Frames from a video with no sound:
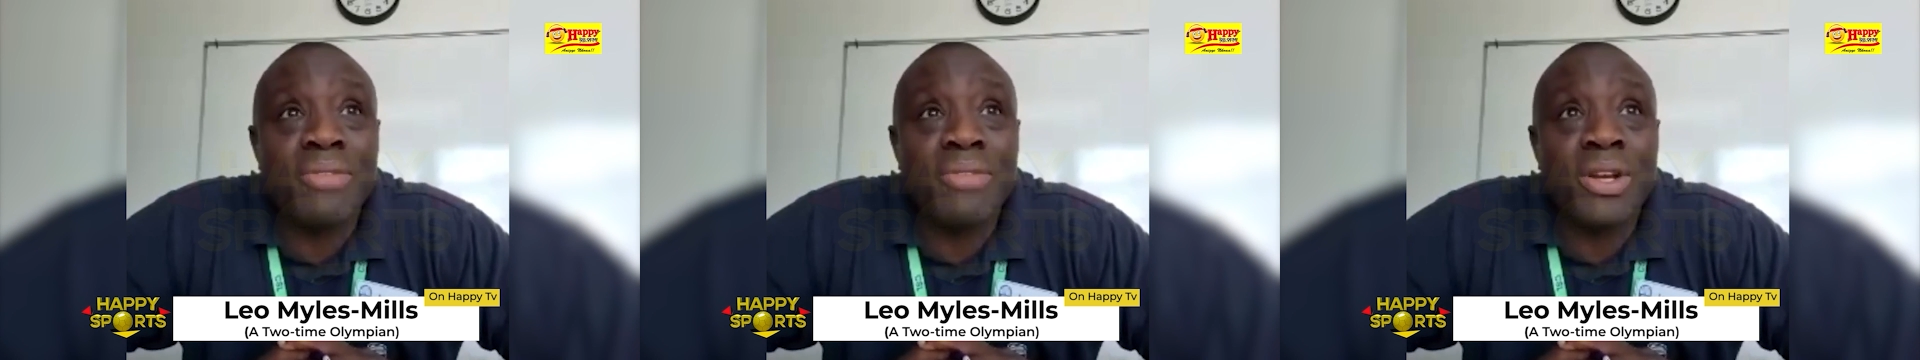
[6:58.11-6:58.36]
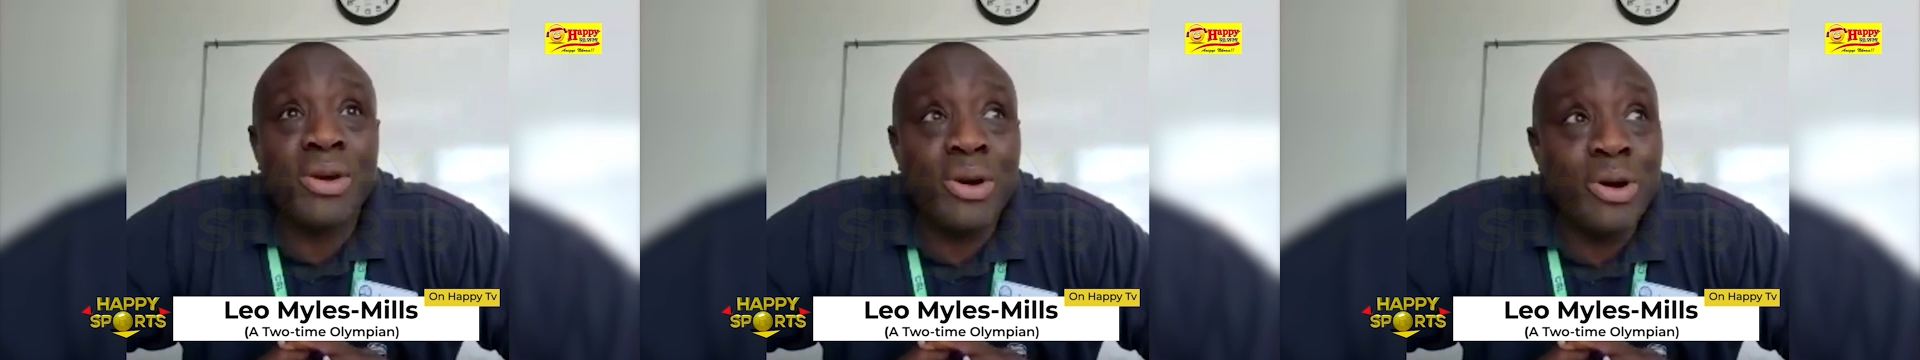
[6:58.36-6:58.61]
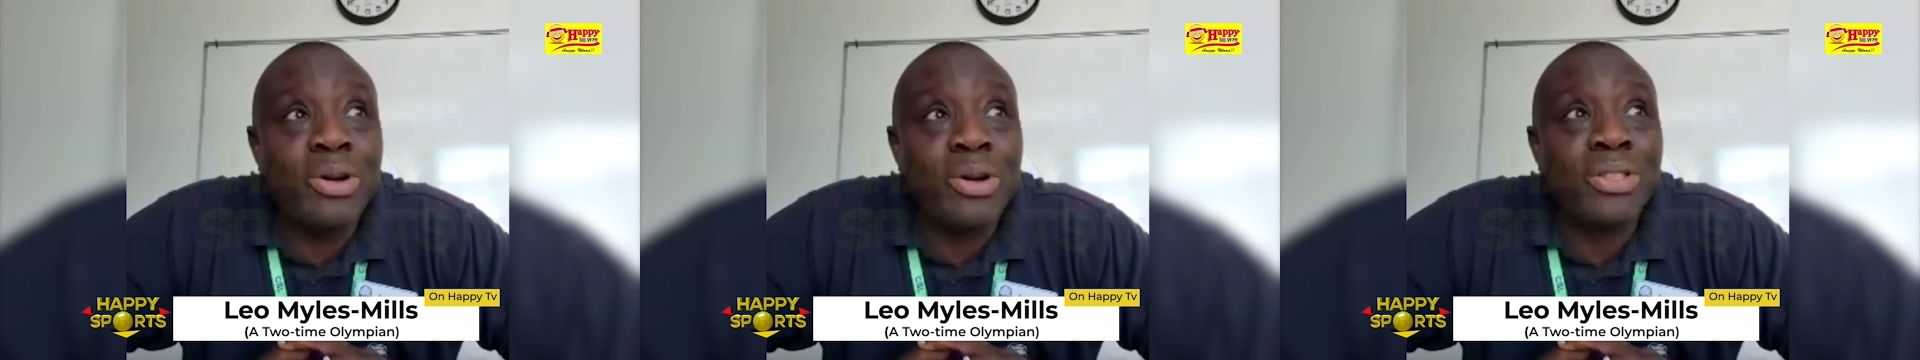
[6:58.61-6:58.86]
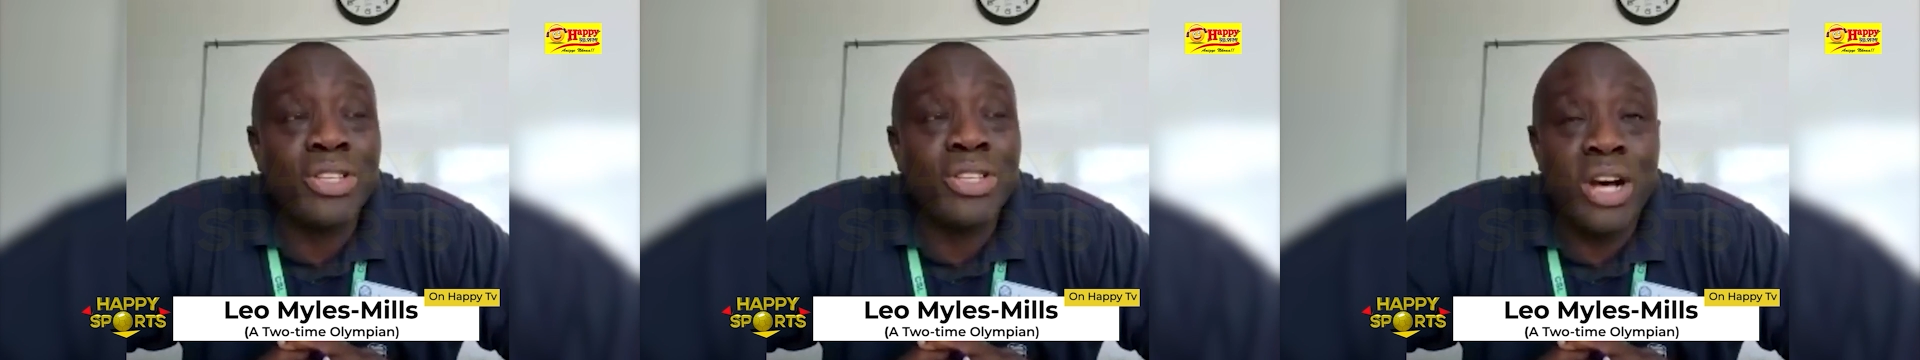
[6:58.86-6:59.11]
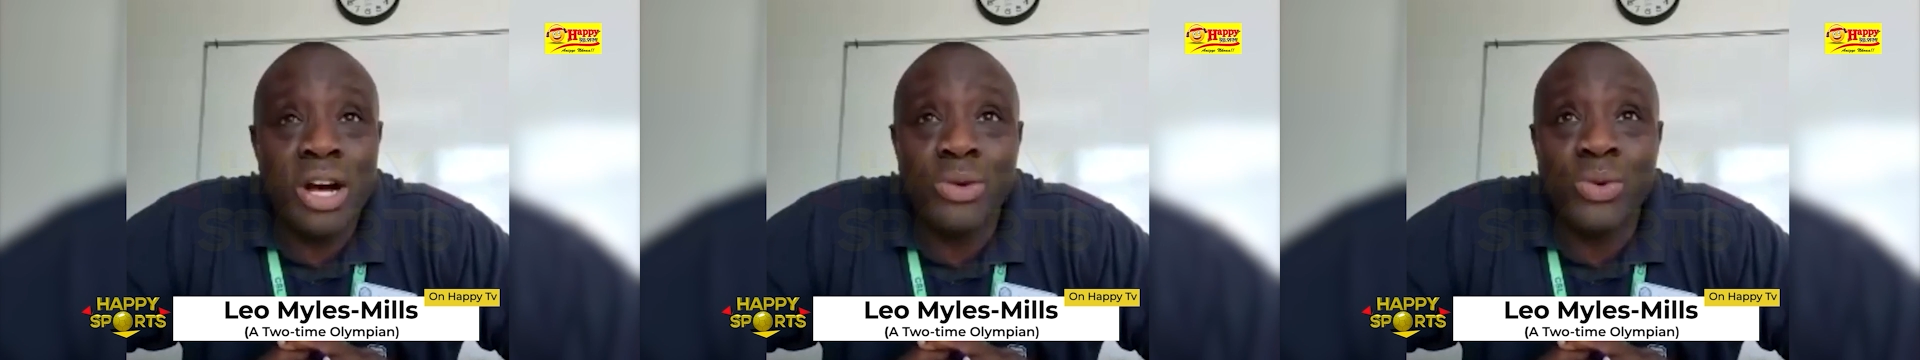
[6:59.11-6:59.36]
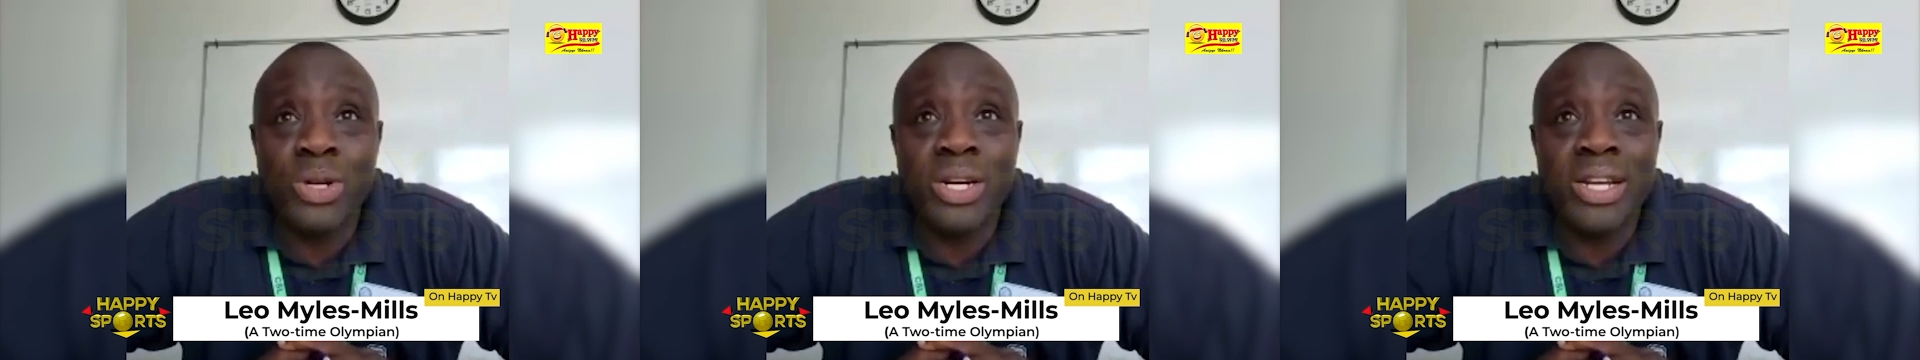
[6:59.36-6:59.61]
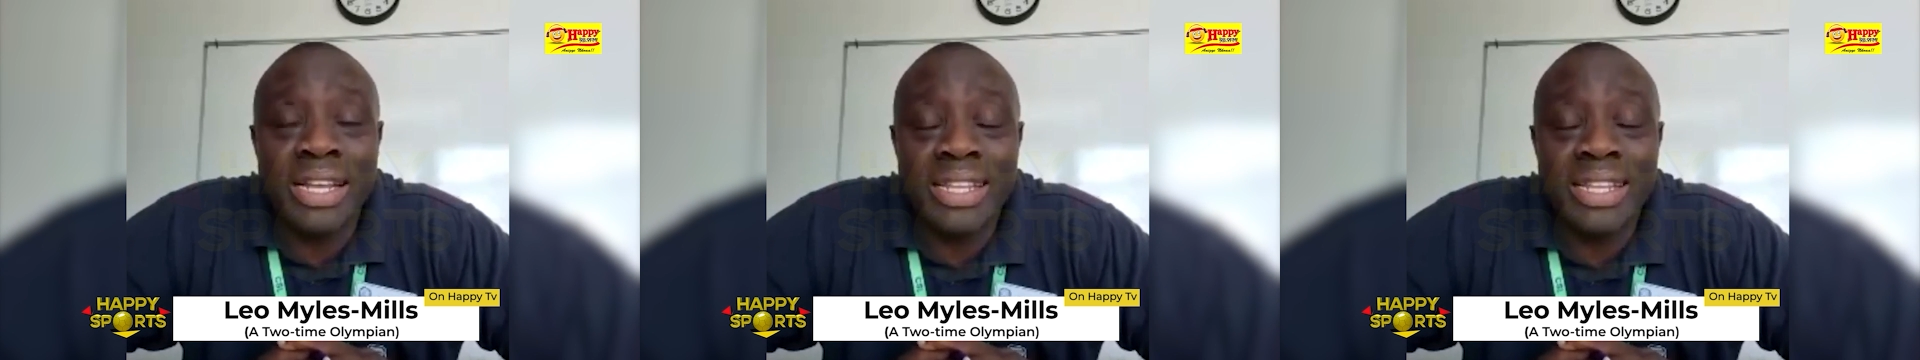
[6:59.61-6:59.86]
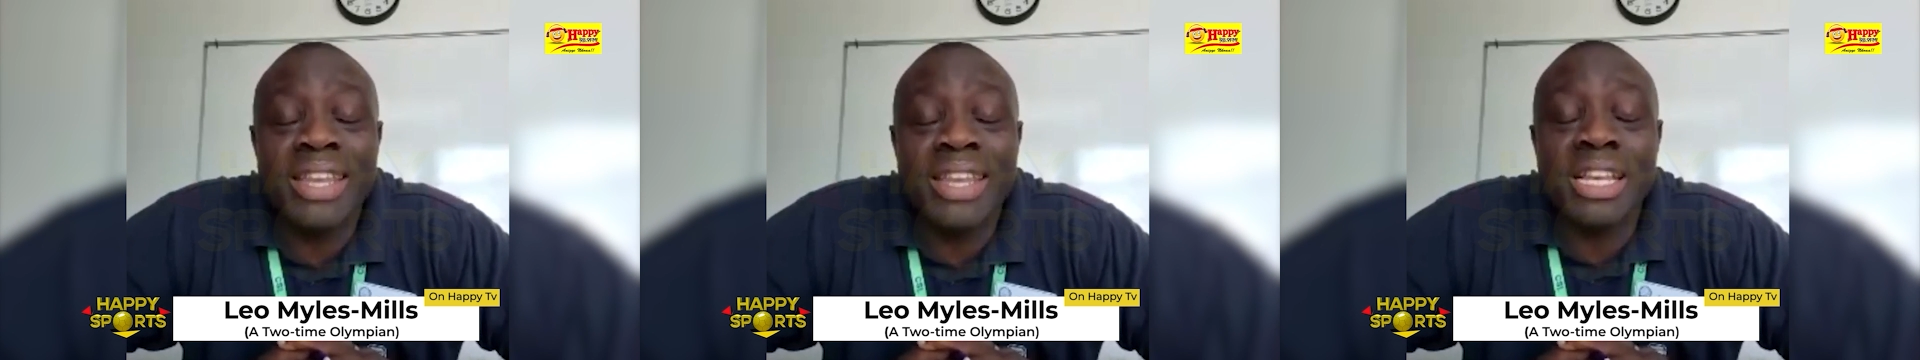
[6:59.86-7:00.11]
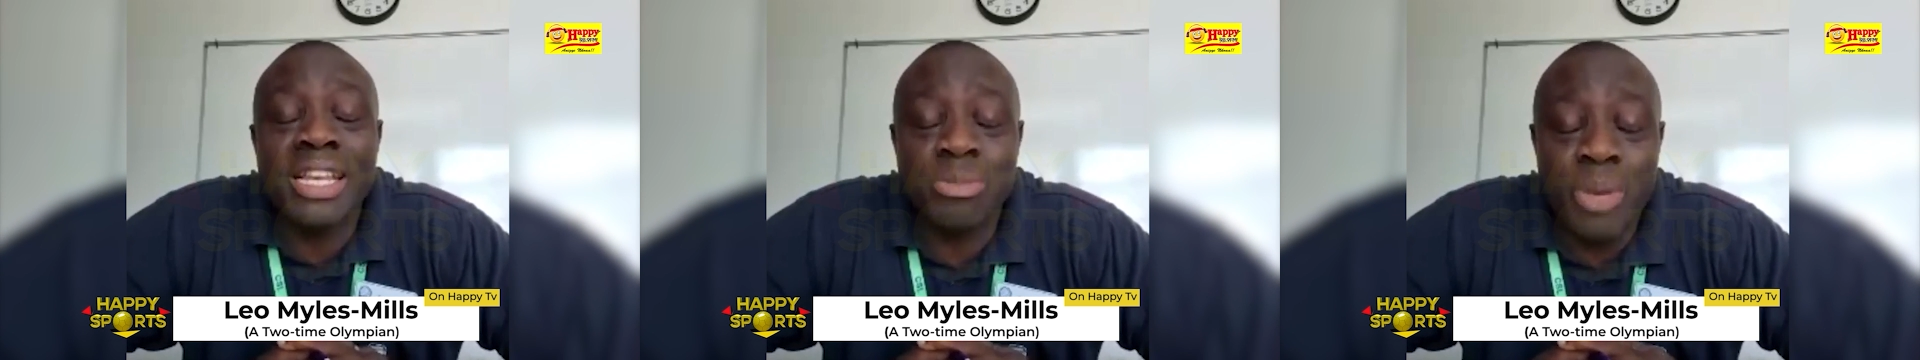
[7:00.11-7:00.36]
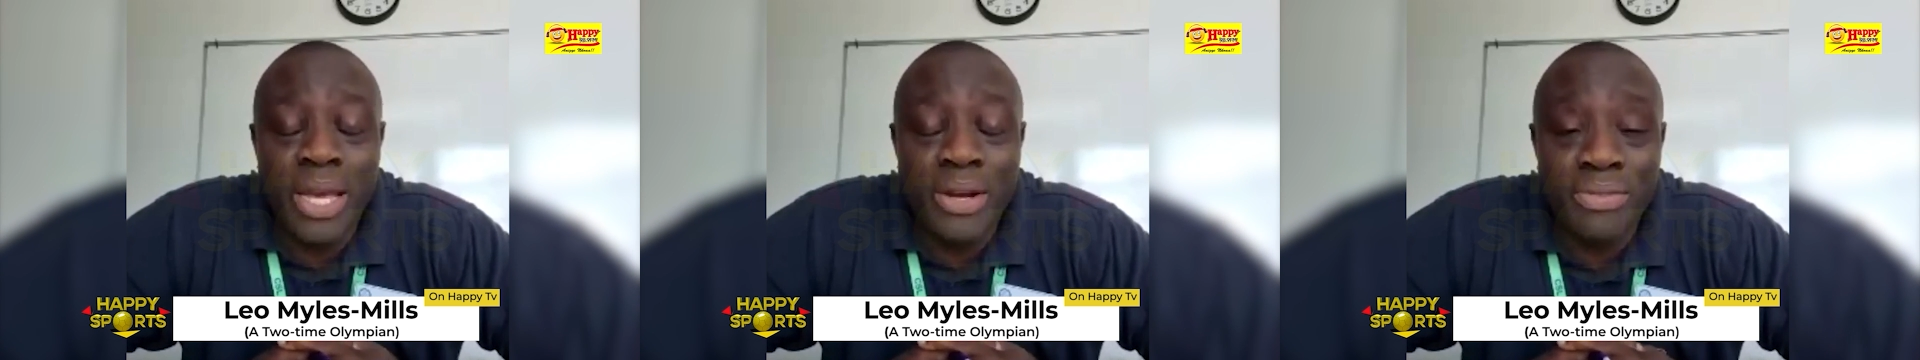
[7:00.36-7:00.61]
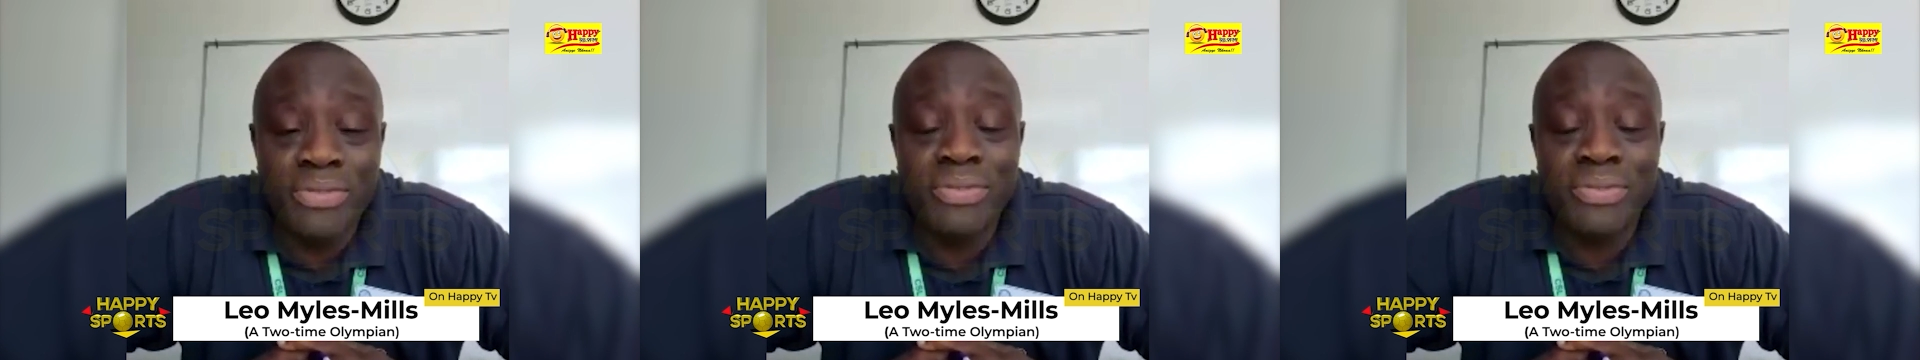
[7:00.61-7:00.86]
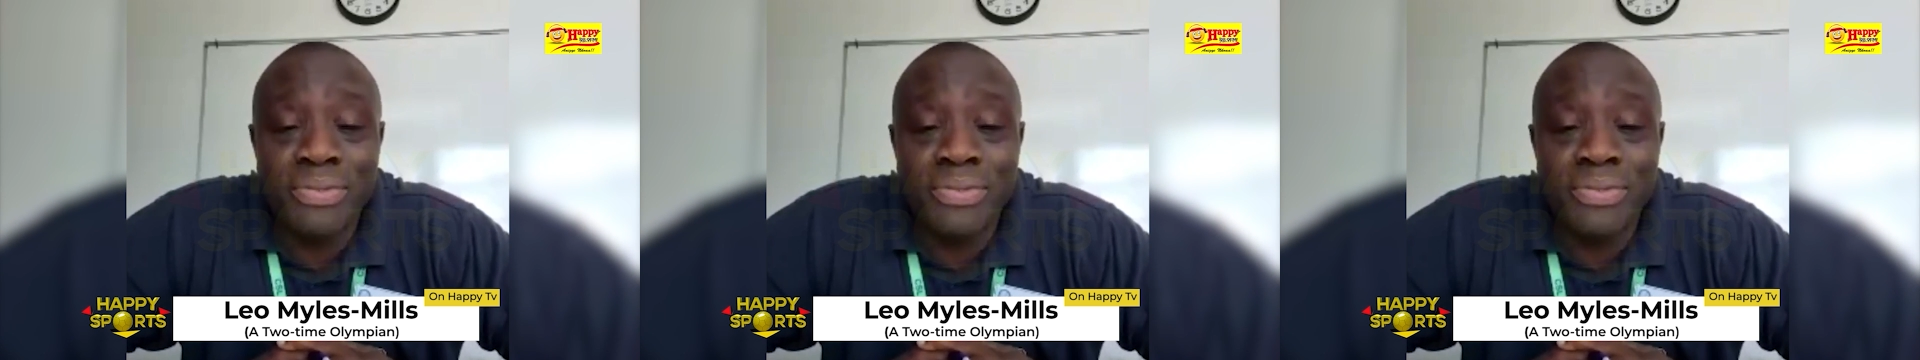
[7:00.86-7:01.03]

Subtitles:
that after all this hard work, it has paid